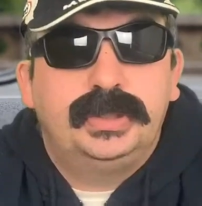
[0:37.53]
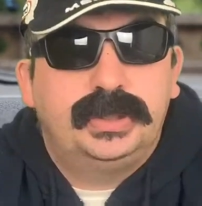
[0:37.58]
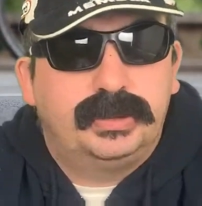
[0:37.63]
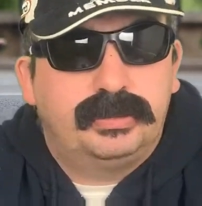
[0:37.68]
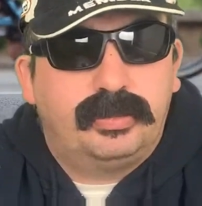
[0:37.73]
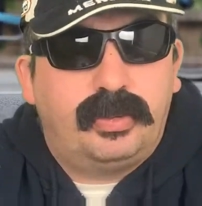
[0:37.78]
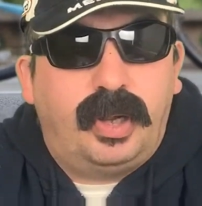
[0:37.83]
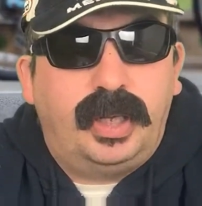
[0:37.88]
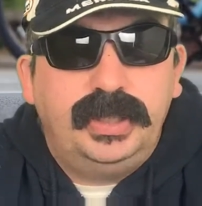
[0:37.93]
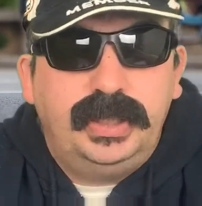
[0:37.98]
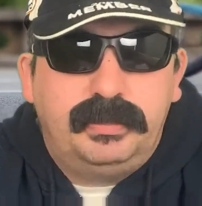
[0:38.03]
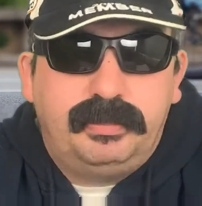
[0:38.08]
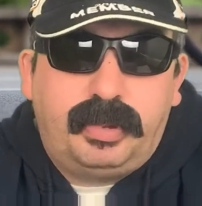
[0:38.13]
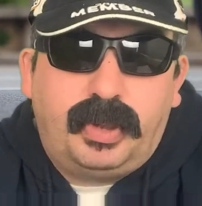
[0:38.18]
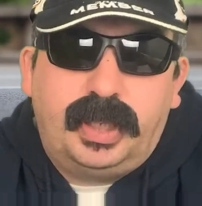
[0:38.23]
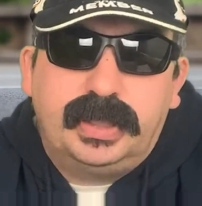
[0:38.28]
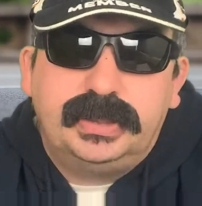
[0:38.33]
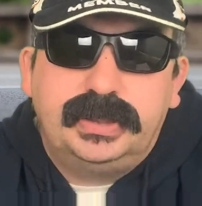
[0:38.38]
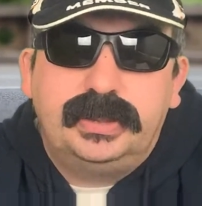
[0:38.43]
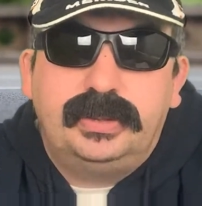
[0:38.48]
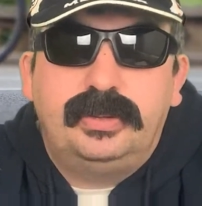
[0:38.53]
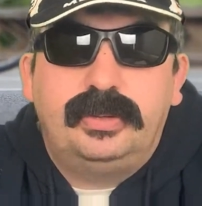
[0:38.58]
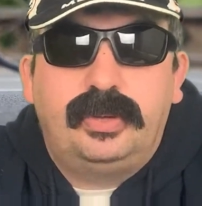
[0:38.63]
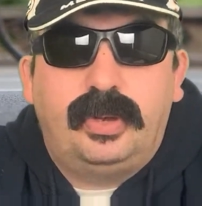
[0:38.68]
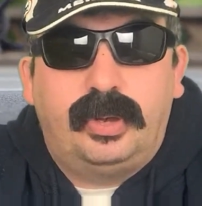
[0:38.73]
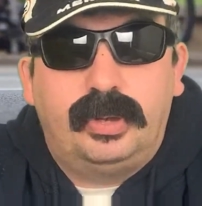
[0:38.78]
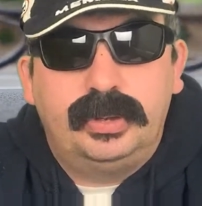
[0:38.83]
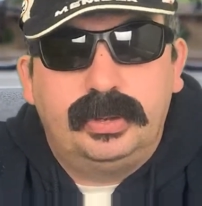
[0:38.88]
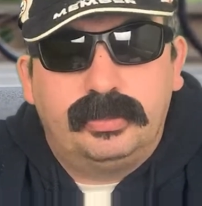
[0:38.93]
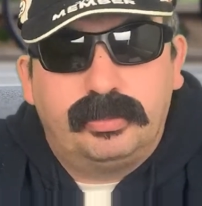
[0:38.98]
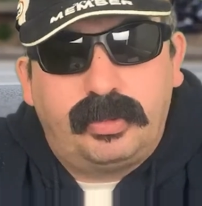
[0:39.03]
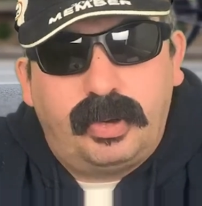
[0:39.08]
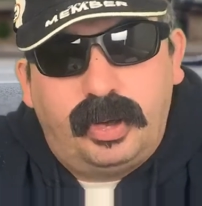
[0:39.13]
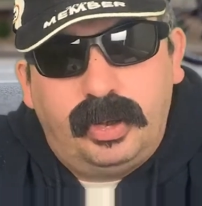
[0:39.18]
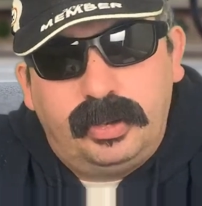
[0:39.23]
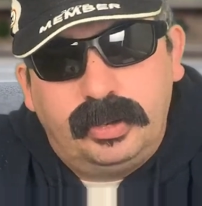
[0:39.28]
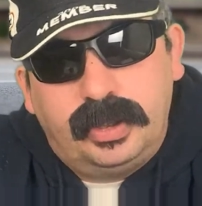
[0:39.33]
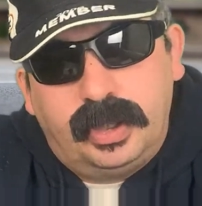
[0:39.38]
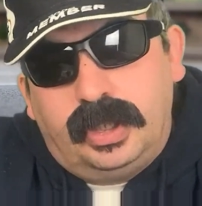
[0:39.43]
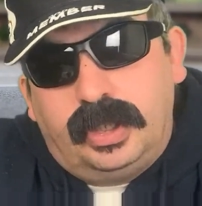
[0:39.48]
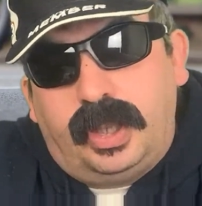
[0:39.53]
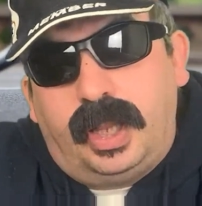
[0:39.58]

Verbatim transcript: to ride your bicycle on the road,